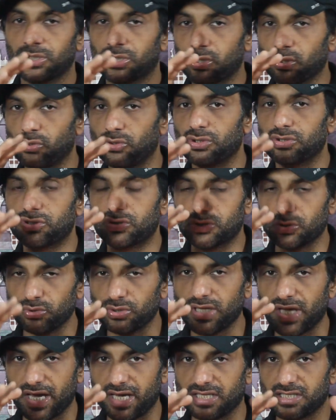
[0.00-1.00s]
Do
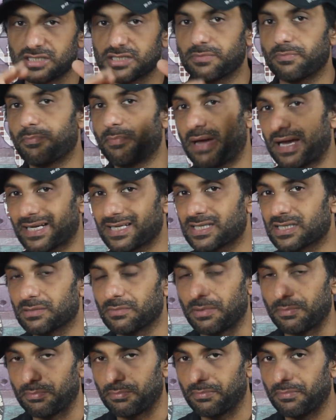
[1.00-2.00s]
two days
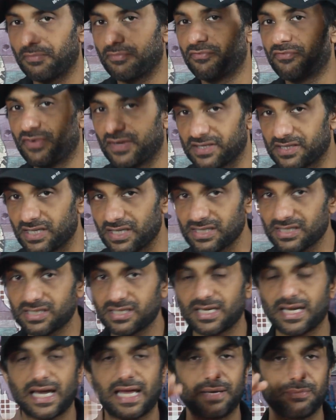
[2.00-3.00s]
maximum
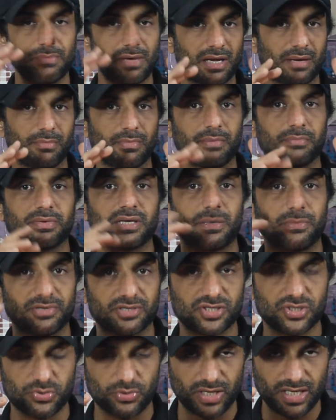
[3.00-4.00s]
physics and minimum
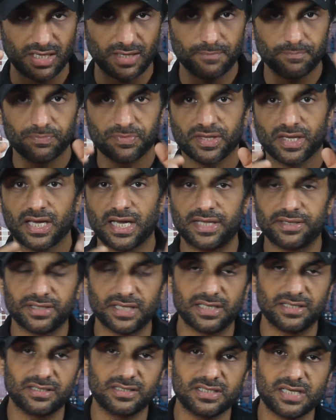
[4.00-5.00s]
chemistry, and
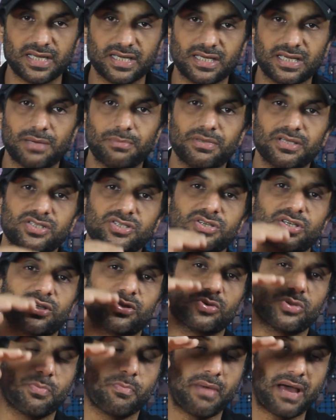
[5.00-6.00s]
then take chemistry
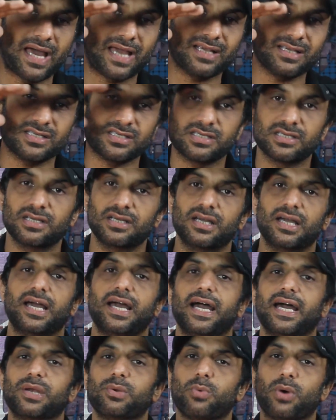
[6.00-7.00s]
to the max,
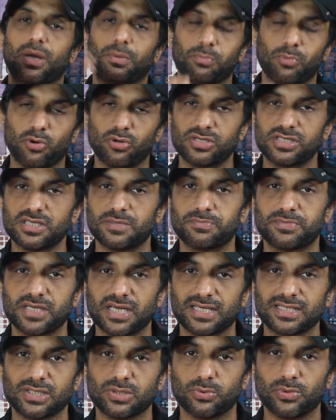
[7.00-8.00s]
add one more
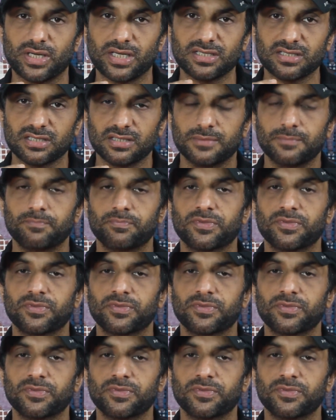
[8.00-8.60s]
subject to it.